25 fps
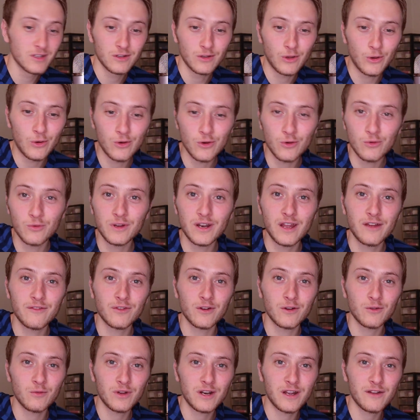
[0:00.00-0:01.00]
Google,
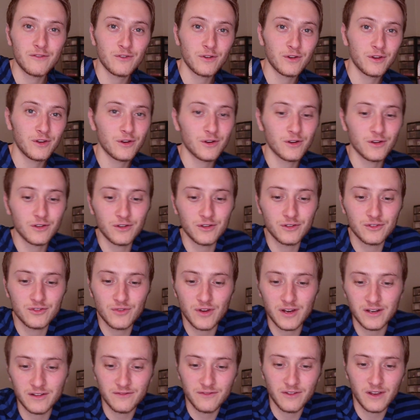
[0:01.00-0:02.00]
whatever you're
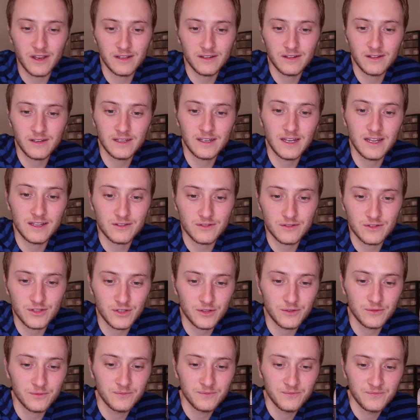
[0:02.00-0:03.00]
trying to find an answer
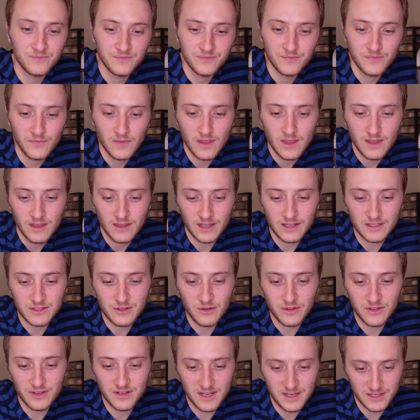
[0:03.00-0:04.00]
to. Let's
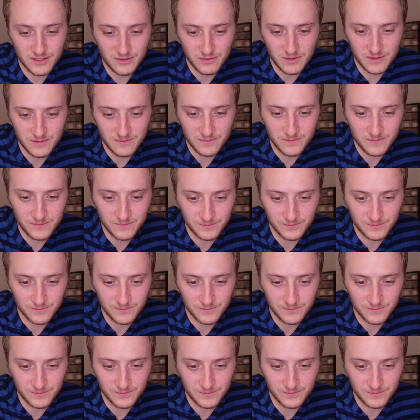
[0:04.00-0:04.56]
go to the next one.